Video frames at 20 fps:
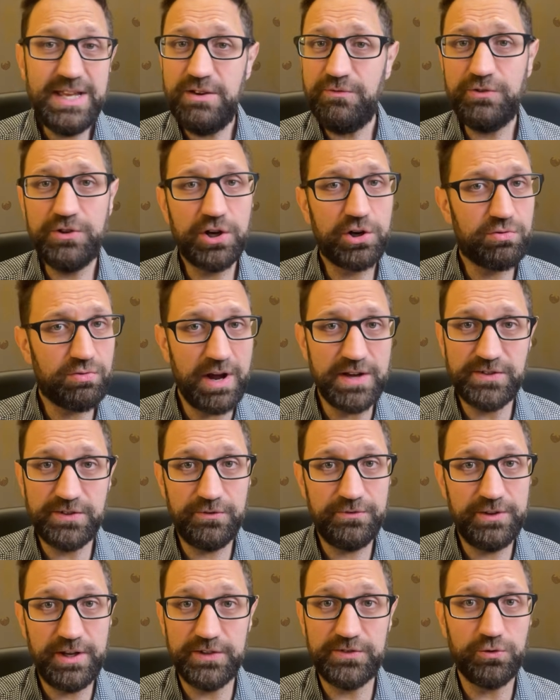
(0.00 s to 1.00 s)
even
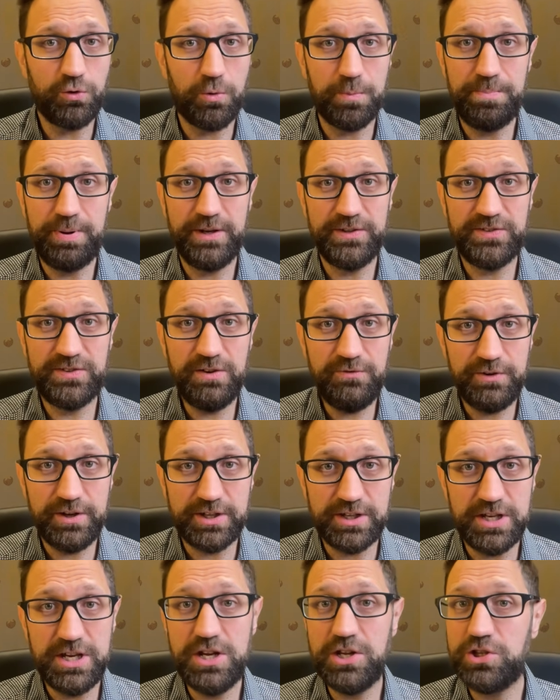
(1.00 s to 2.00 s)
aggressiveness or
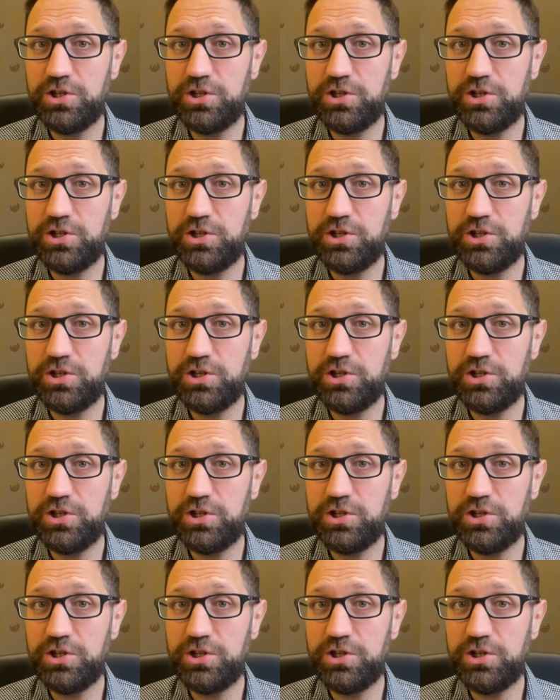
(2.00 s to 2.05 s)
passivity